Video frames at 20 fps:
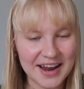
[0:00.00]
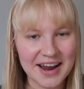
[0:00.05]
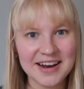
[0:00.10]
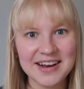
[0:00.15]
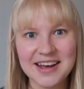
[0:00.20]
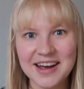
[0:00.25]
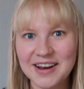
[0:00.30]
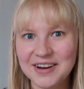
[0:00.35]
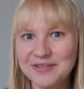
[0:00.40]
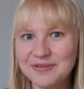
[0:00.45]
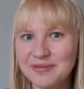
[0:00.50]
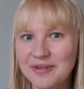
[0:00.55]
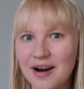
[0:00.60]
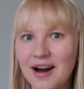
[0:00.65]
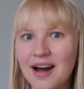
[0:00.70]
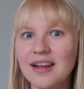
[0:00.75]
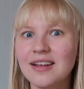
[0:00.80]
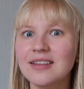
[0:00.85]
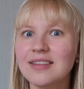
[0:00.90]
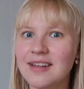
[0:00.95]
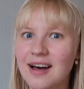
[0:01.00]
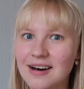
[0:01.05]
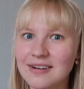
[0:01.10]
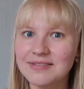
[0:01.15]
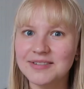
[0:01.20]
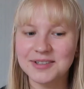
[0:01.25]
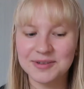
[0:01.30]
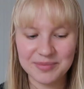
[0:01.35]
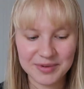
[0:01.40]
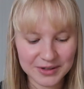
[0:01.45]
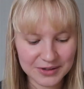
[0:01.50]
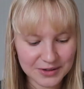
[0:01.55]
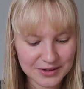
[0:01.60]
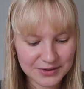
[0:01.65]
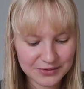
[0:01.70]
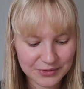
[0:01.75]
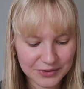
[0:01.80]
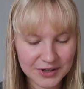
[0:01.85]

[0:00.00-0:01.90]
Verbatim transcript: And I, am, I love it because,